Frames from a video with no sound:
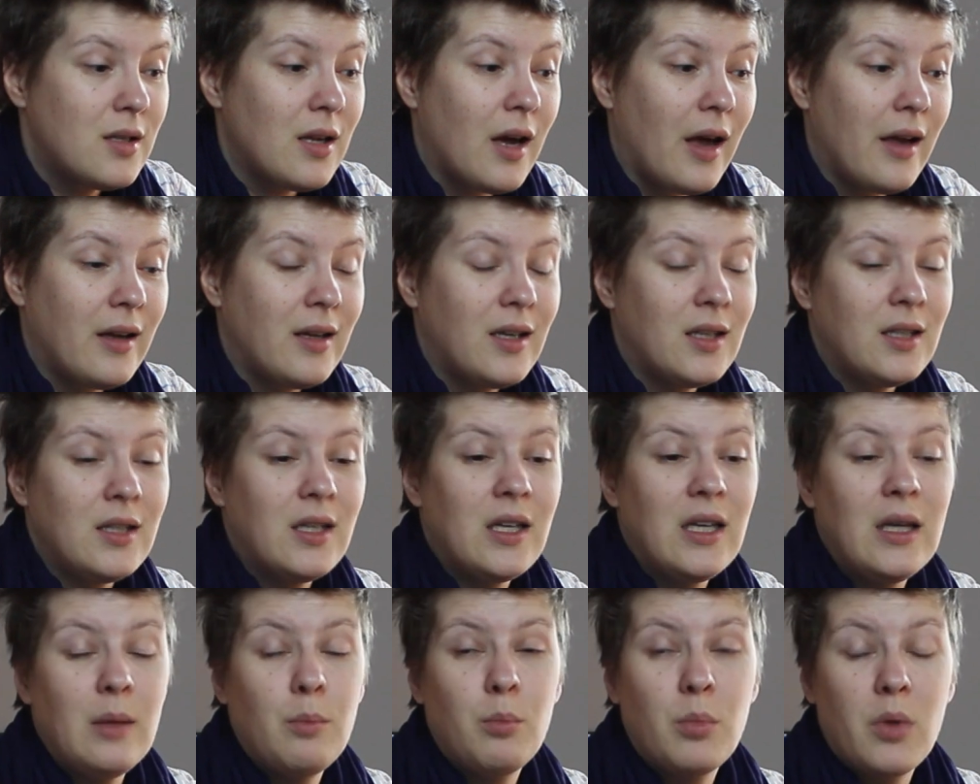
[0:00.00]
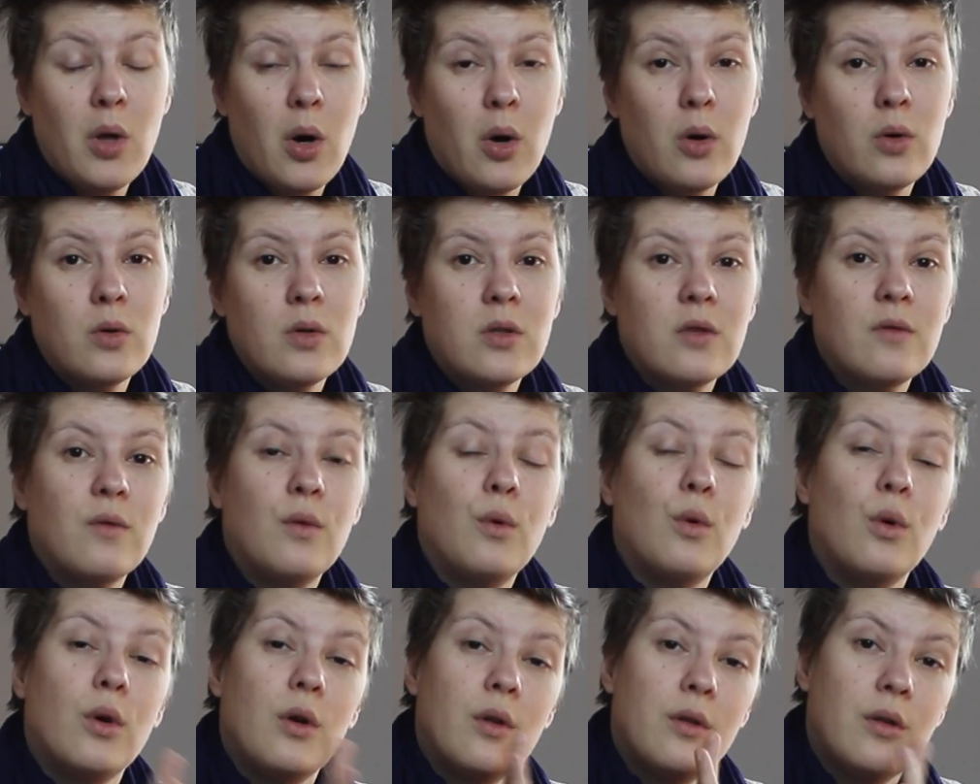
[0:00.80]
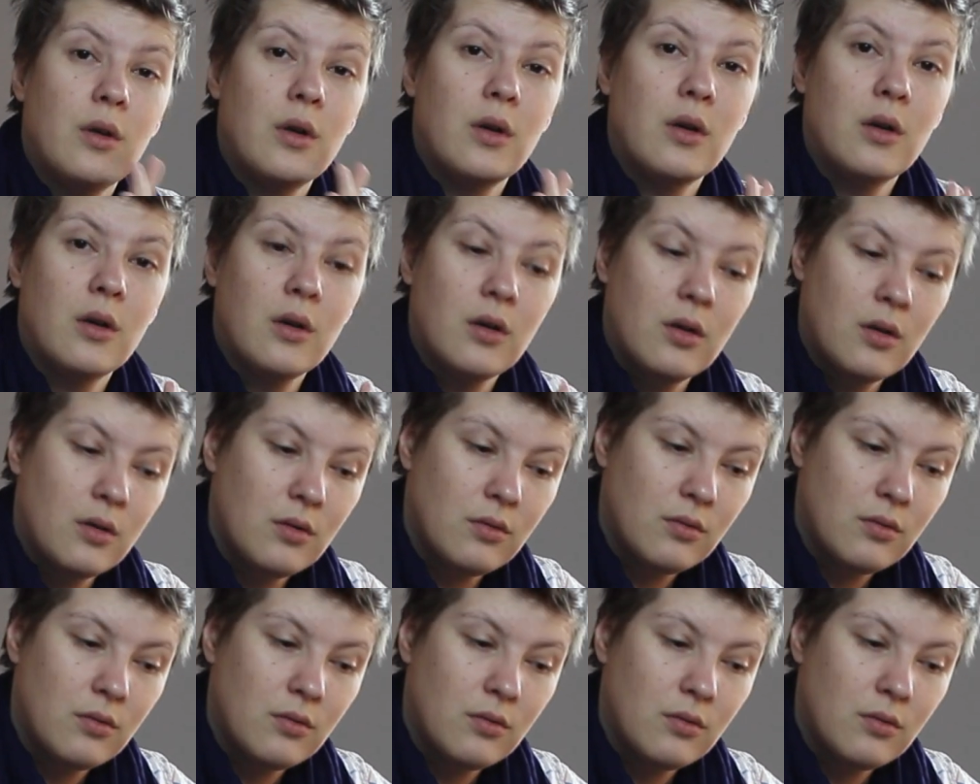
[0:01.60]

I can keep those for the